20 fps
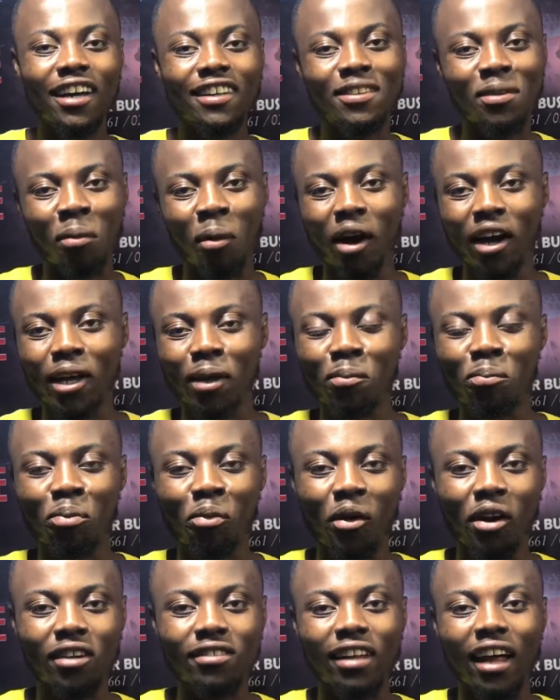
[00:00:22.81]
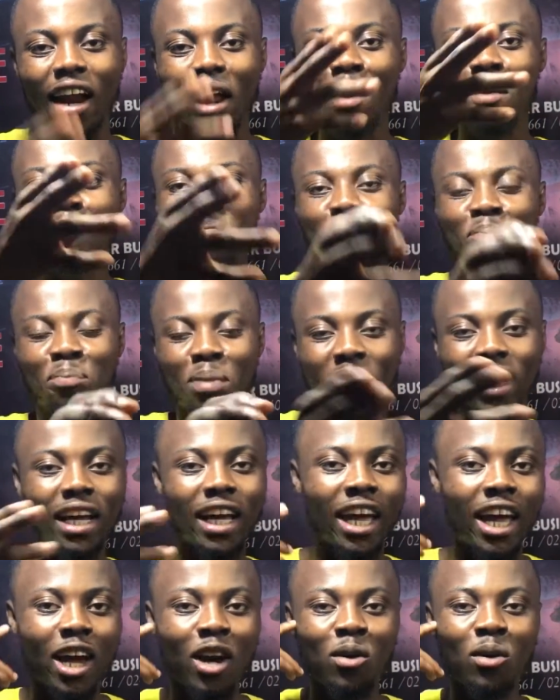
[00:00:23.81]
It's Br0ken Prynse, and I'm back
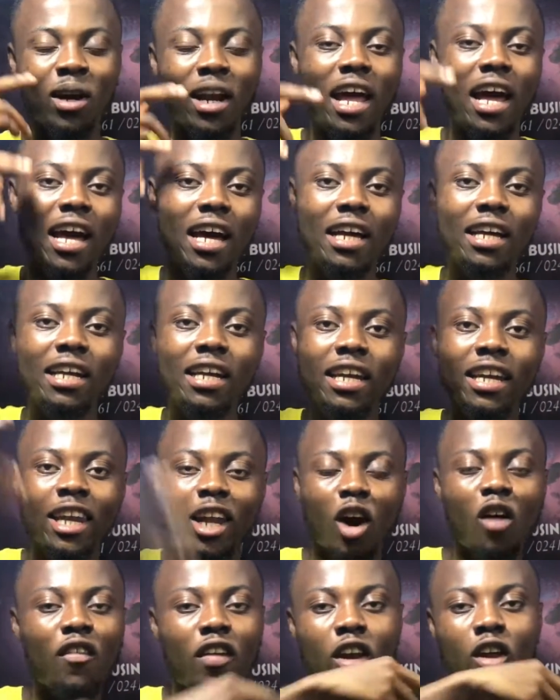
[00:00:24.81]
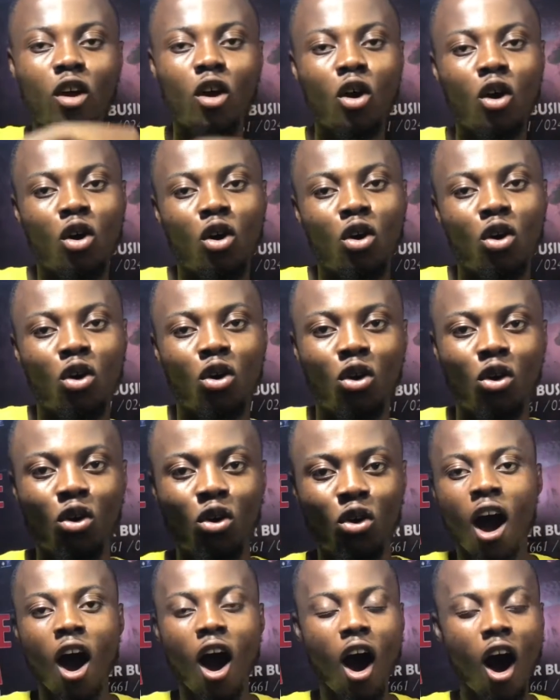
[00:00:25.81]
again with a new
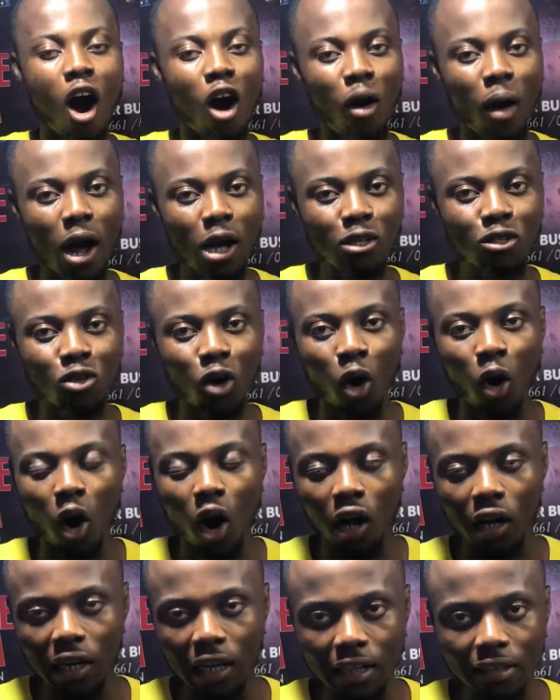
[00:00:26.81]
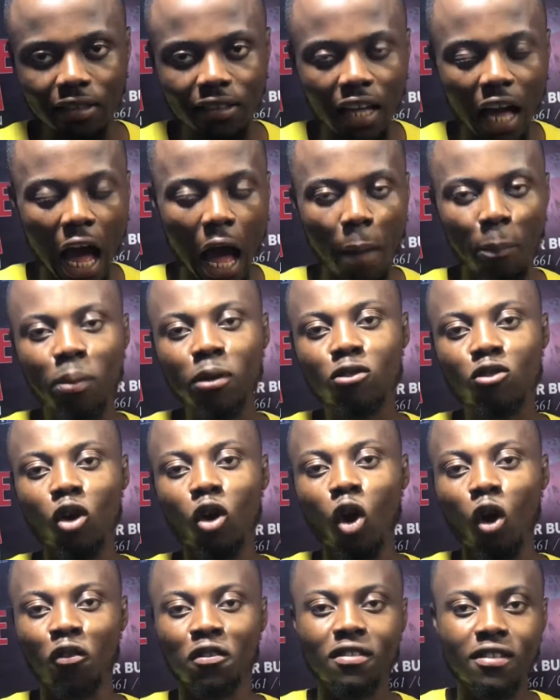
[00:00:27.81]
video. Alright, so on this
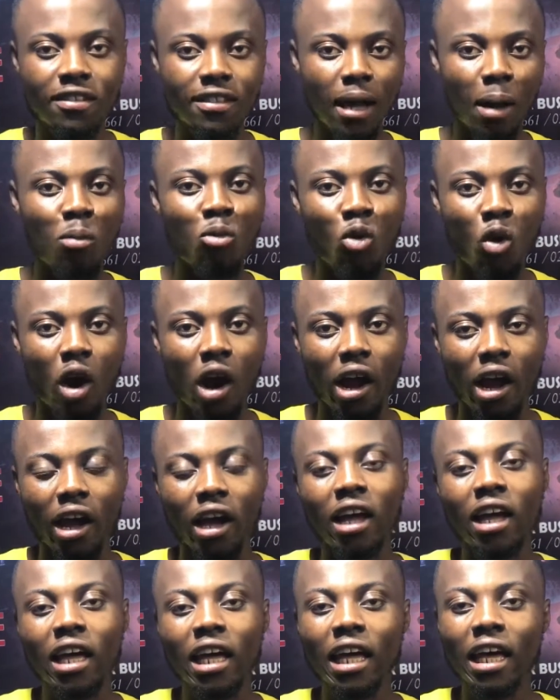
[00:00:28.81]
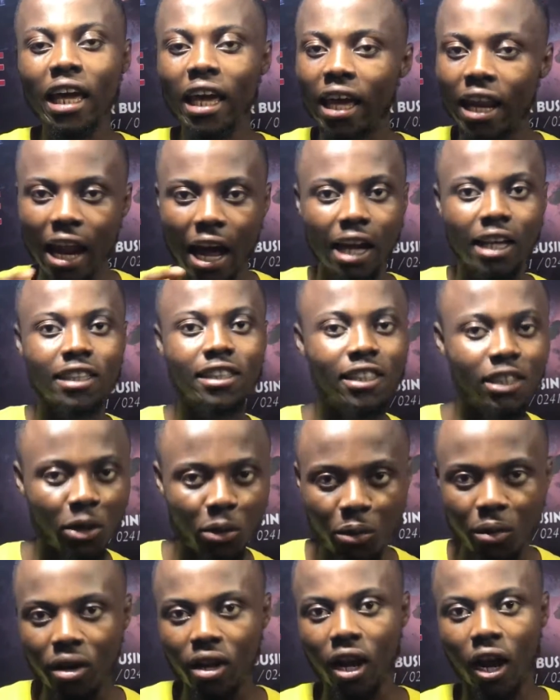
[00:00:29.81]
episode of Somewhere in
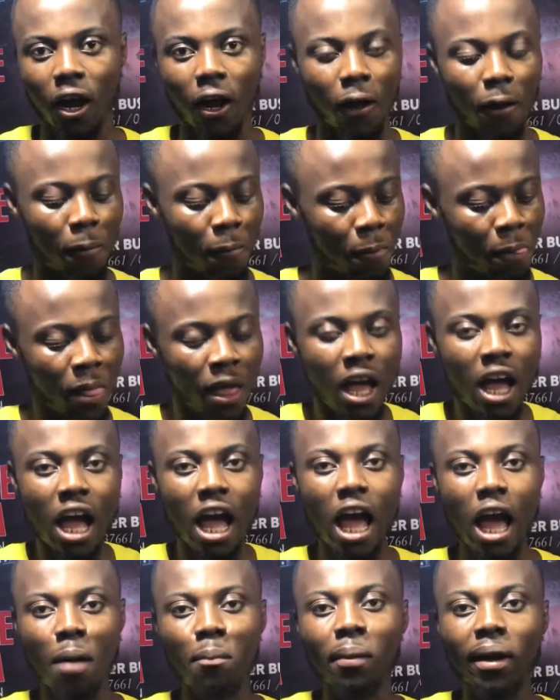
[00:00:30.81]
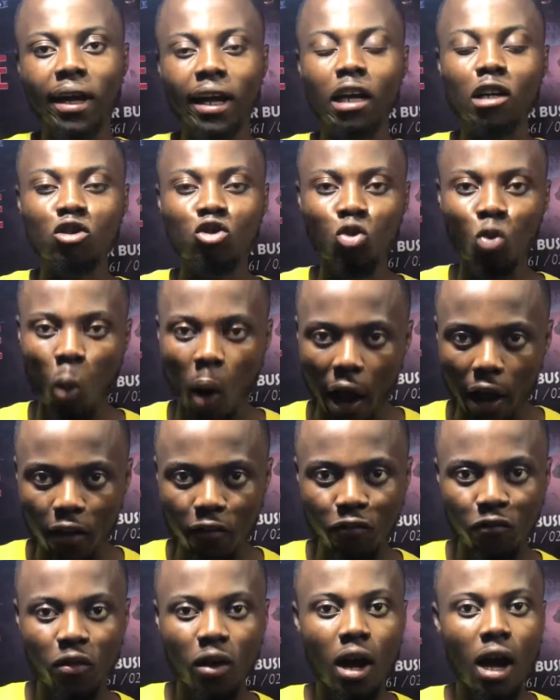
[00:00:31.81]
Nigeria, Emeka's
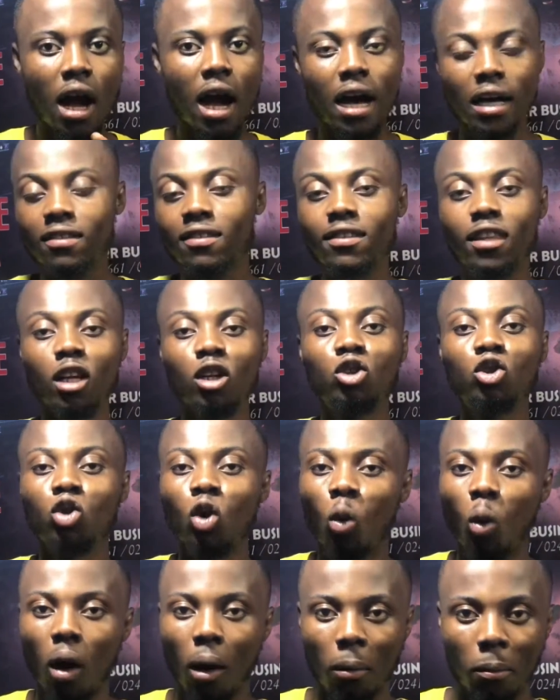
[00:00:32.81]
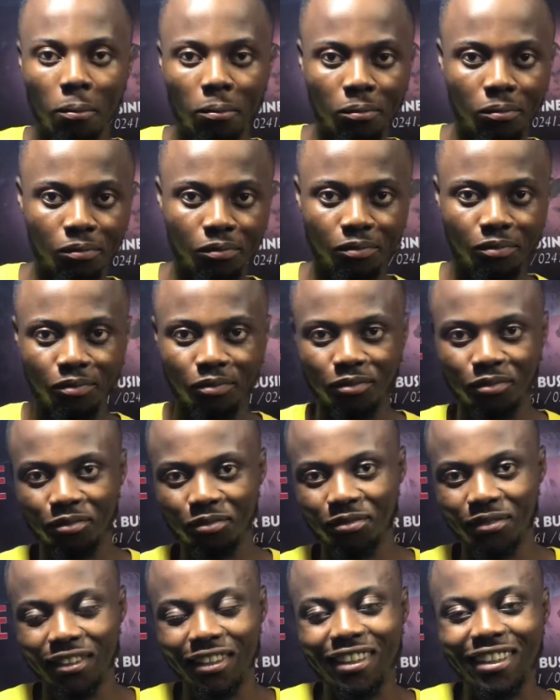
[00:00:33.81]
wife has taken show up.
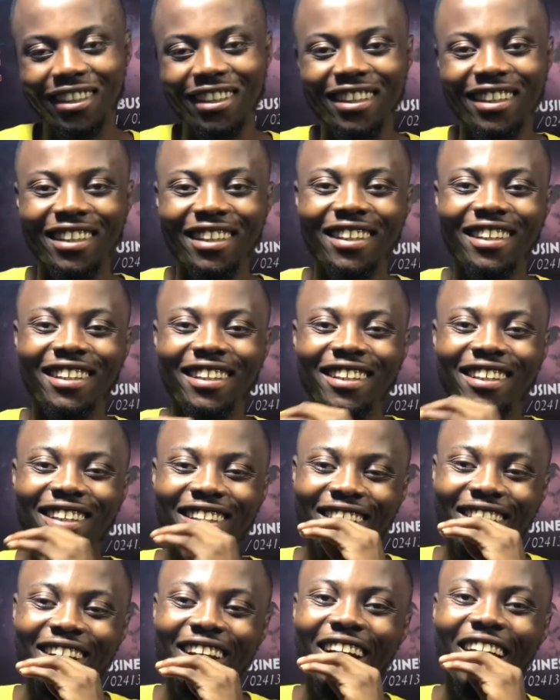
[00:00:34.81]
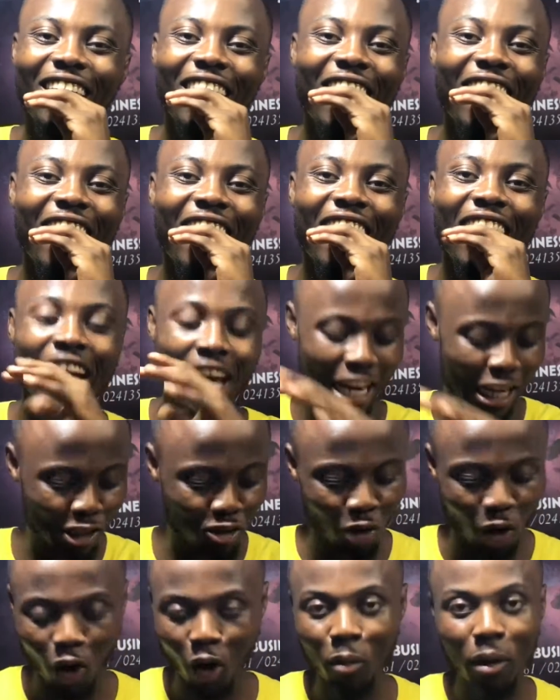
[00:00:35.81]

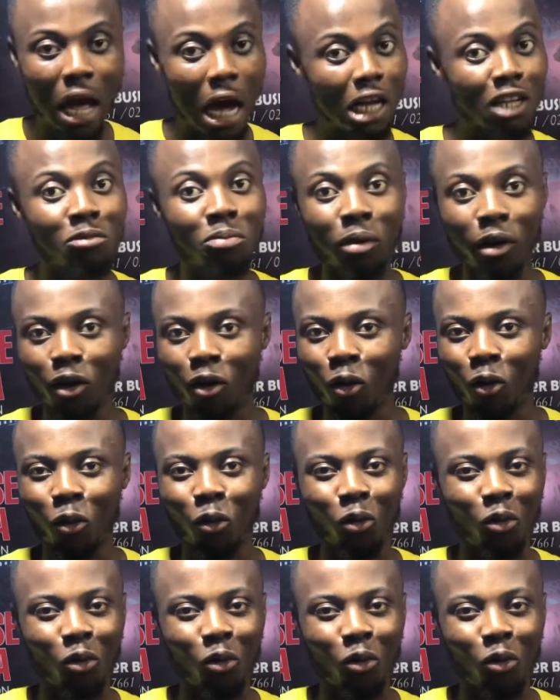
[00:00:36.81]
This one will be heartbreak.